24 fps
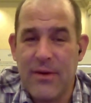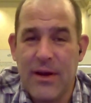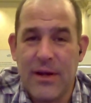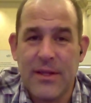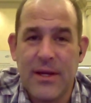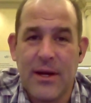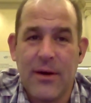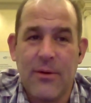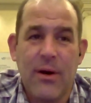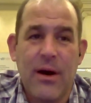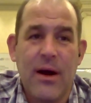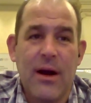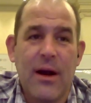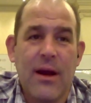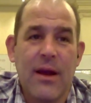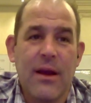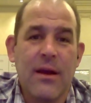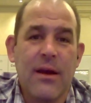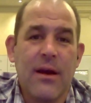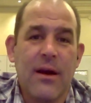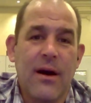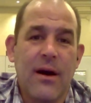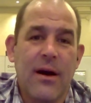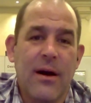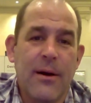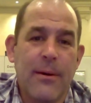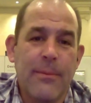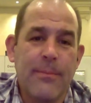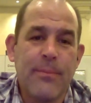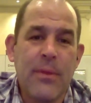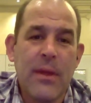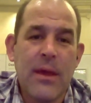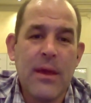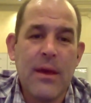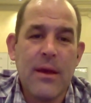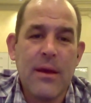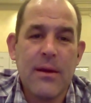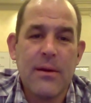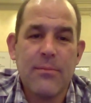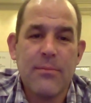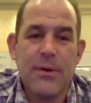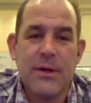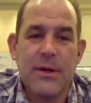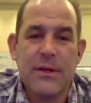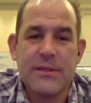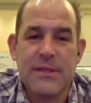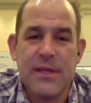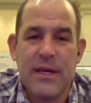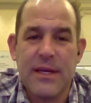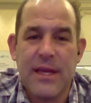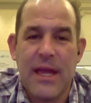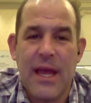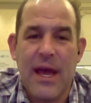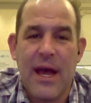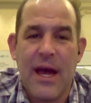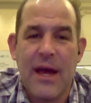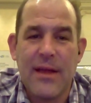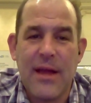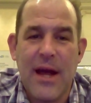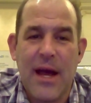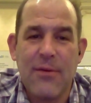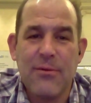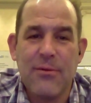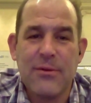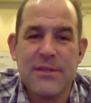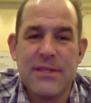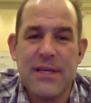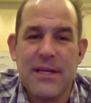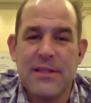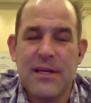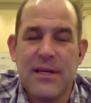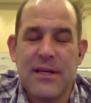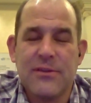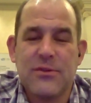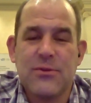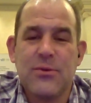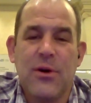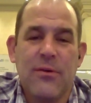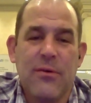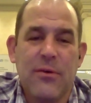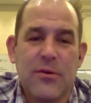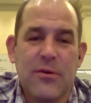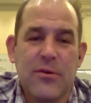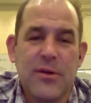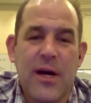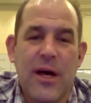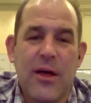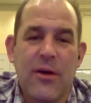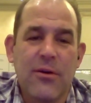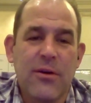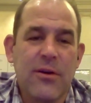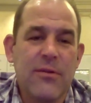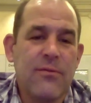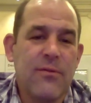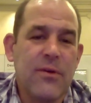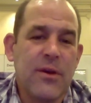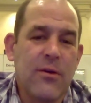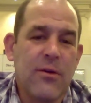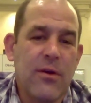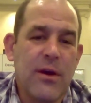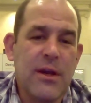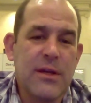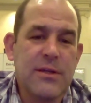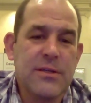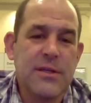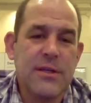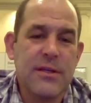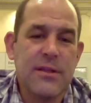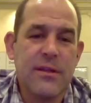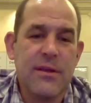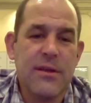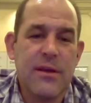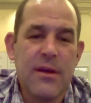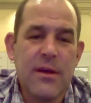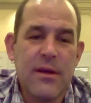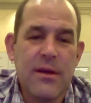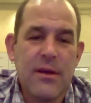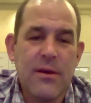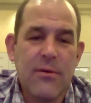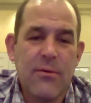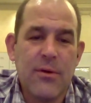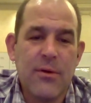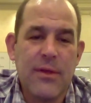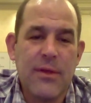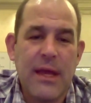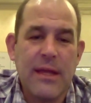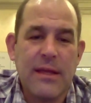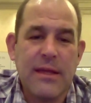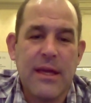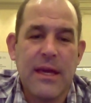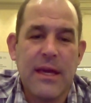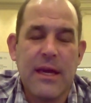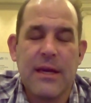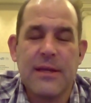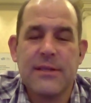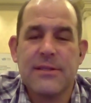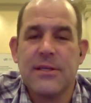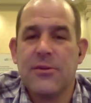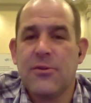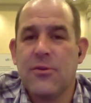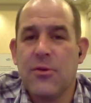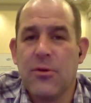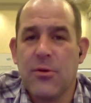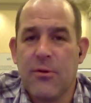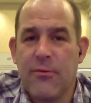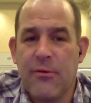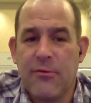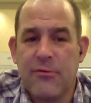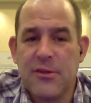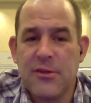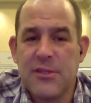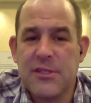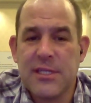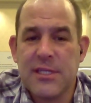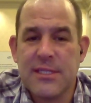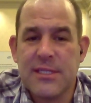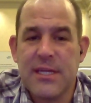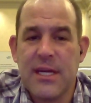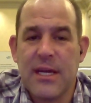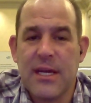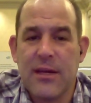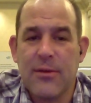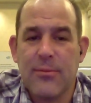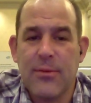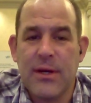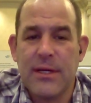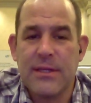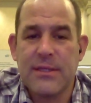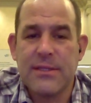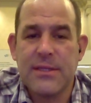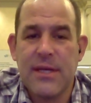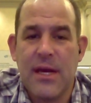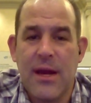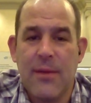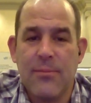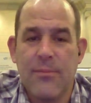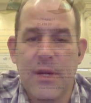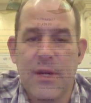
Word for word: he found out why. Um, but uh, yeah, I, I, would say that $1,200 configuration with eight gigs and 256 gigabytes at